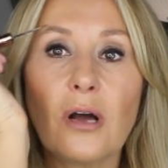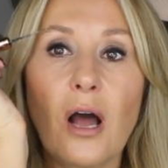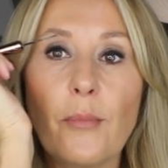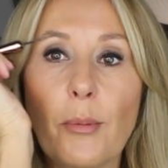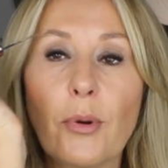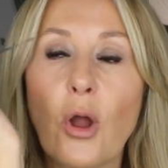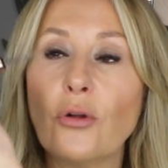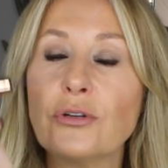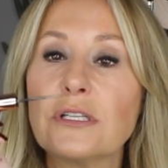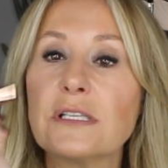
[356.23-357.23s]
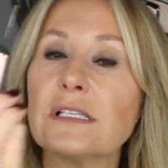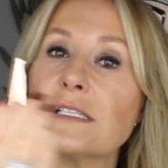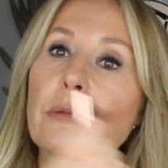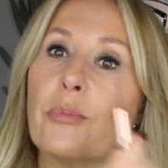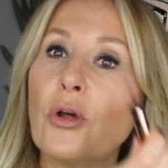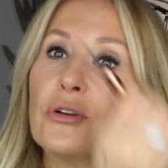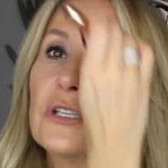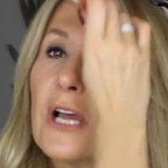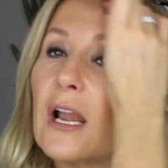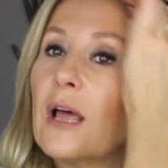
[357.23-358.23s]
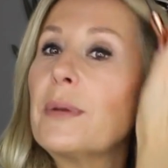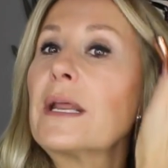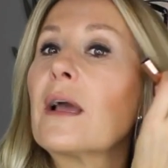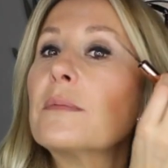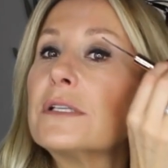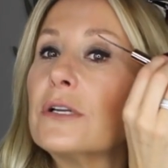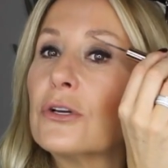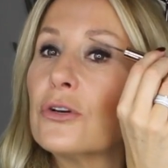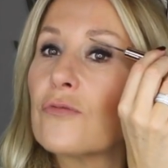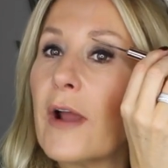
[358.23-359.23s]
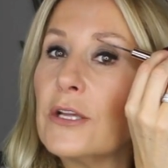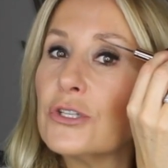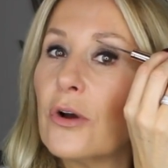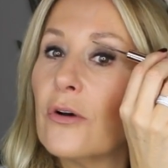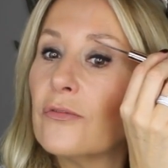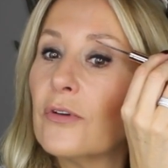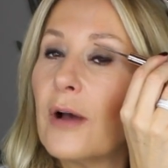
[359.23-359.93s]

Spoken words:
I'm a blonde, this is the blonde colour, but it comes in a good range of,